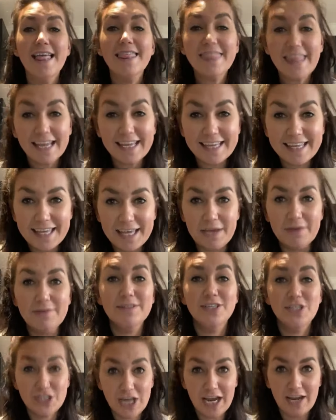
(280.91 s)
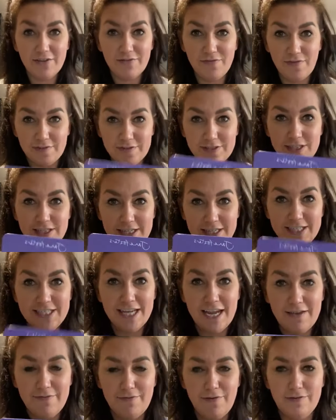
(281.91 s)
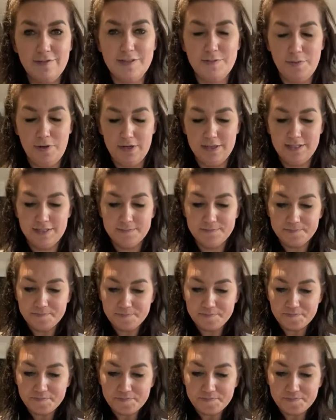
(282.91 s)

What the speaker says: Thank you. Jane Foster. Jane Foster books.